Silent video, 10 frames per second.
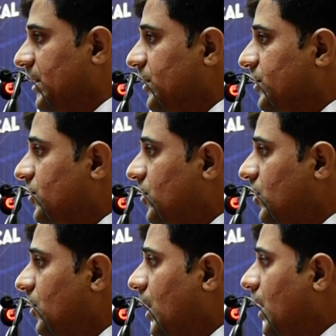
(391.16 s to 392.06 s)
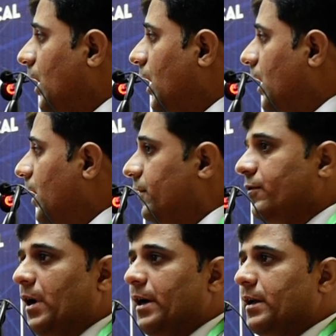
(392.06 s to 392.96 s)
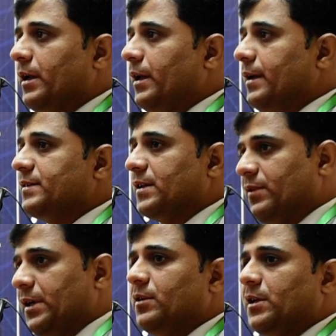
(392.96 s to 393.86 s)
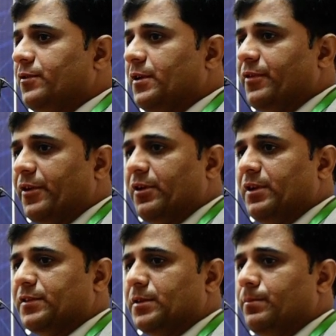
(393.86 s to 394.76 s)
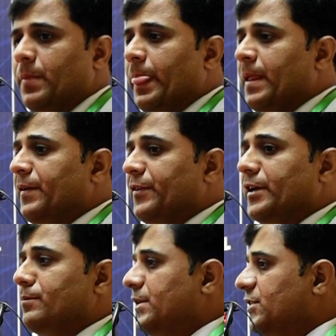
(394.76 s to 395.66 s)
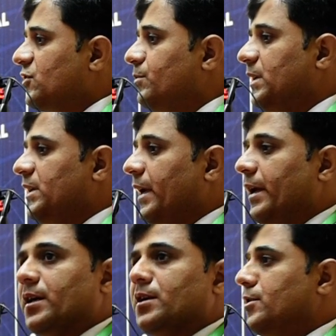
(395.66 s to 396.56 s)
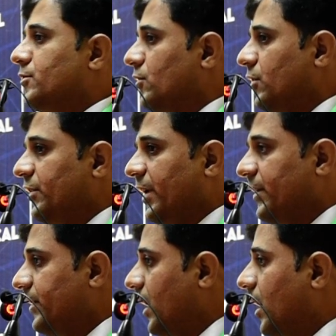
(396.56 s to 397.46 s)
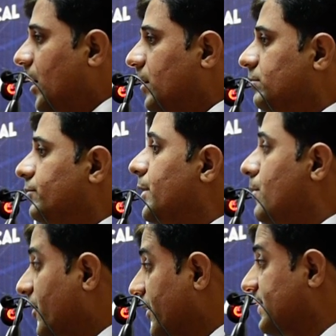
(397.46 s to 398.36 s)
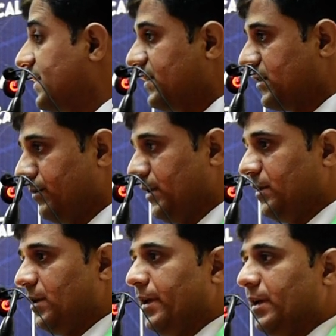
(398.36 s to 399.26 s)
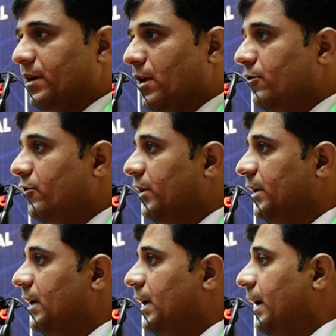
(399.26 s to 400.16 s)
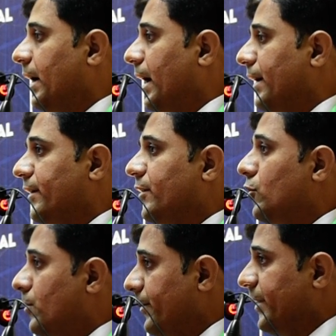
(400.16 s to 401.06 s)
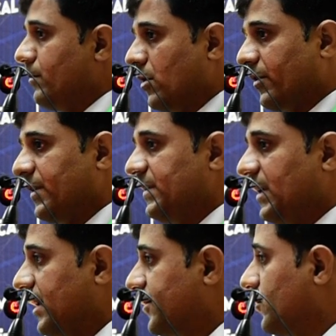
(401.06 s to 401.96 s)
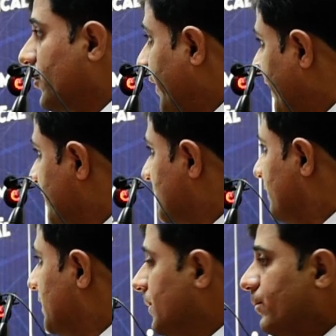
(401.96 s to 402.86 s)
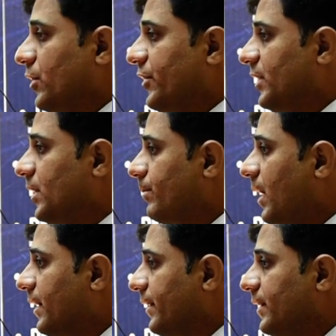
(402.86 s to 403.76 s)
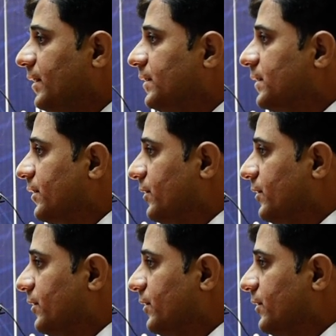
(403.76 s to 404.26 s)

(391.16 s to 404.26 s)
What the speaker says: So, for a survival of the federalism, there must be a consolidated democratic system in a country, and the democracy also rests with the political parties,